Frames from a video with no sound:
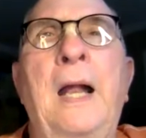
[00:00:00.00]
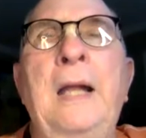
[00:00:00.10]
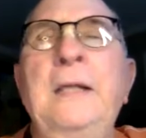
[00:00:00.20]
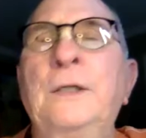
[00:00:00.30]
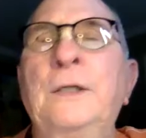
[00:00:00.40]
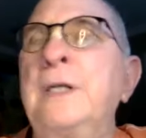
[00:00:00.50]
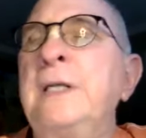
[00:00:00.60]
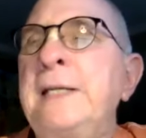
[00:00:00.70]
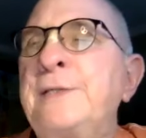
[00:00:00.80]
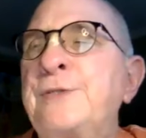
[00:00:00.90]
it
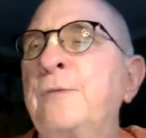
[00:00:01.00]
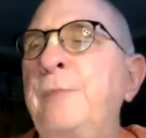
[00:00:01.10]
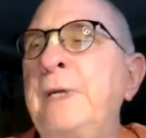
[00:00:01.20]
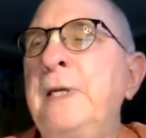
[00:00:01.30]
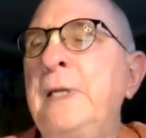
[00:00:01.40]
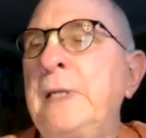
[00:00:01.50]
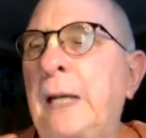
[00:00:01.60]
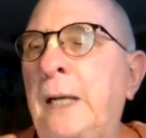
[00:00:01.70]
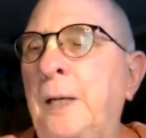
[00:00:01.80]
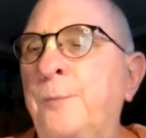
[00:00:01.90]
needs to be
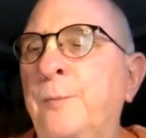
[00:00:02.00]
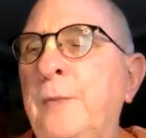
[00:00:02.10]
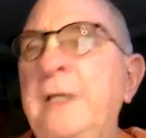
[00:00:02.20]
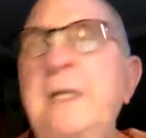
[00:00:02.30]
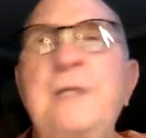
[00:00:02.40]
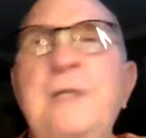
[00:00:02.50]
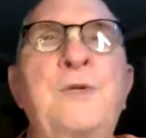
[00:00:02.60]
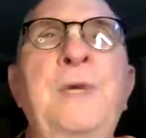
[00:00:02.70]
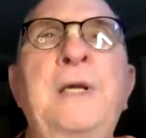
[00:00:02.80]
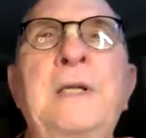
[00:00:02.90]

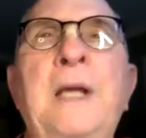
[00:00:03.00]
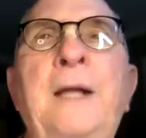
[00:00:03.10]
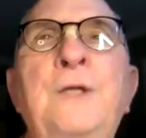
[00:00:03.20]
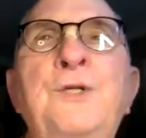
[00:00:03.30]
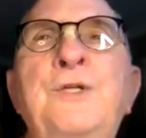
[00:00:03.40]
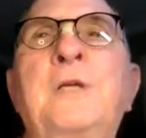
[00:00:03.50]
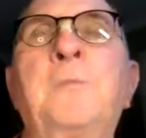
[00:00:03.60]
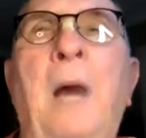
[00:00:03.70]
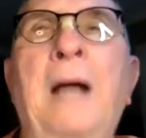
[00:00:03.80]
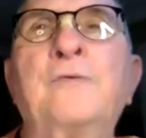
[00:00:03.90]
engaged
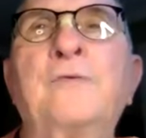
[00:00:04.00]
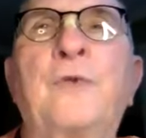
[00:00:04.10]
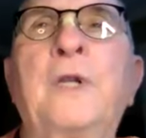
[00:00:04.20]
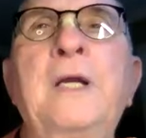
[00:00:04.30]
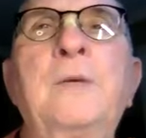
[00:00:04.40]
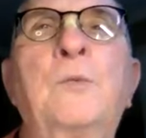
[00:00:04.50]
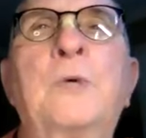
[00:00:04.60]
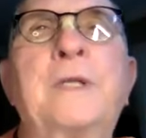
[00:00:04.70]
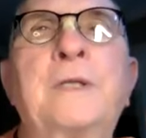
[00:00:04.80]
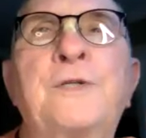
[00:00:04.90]
in mindfully
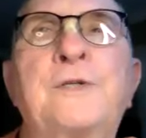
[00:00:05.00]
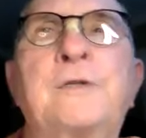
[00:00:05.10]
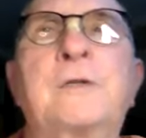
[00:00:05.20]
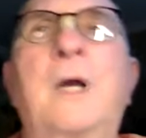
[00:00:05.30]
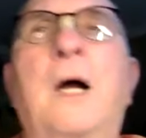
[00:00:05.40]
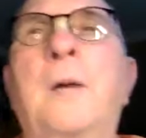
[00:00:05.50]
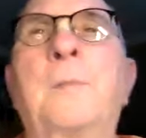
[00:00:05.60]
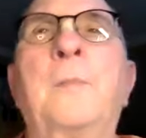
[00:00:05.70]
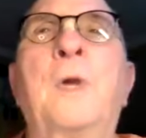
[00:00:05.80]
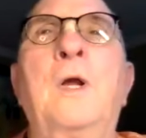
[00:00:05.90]
with its
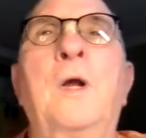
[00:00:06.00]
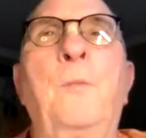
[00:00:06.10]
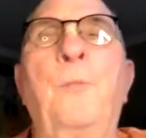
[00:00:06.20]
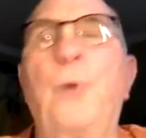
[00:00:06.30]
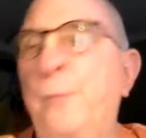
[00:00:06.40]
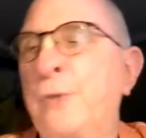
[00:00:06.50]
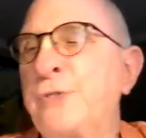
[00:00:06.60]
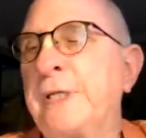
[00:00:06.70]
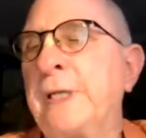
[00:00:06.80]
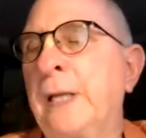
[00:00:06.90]

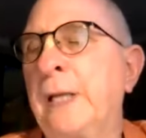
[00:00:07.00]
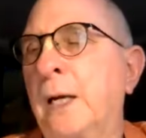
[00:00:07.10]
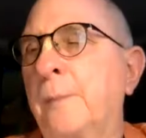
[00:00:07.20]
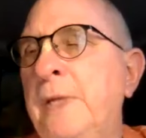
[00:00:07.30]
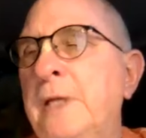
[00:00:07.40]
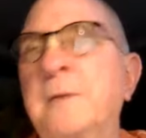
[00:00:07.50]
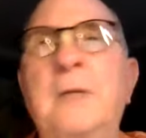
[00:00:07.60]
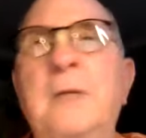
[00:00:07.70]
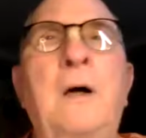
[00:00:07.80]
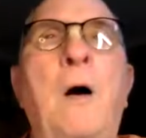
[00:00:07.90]
purpose
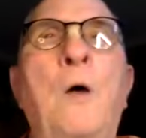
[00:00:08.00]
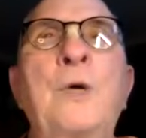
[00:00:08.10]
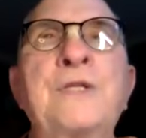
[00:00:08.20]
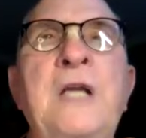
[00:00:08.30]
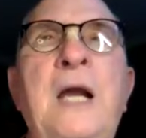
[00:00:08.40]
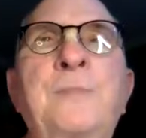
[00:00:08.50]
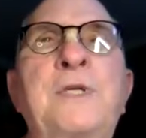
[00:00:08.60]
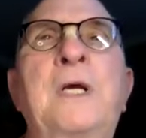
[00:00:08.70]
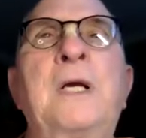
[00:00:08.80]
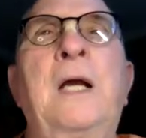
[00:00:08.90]
and always
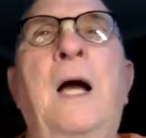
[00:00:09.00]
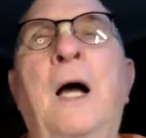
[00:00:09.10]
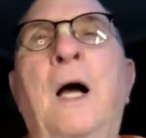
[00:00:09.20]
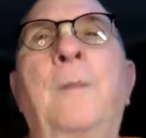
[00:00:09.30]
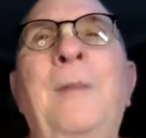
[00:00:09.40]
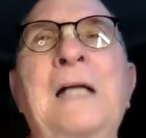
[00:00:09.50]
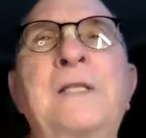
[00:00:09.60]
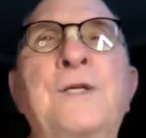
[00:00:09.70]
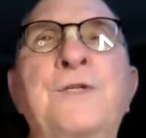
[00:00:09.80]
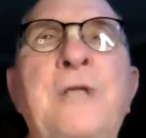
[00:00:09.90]
kept
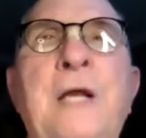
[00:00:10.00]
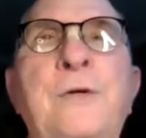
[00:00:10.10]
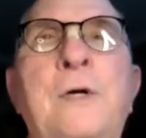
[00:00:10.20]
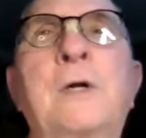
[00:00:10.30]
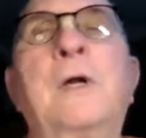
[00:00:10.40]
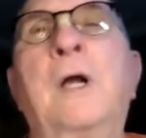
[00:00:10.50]
at the center,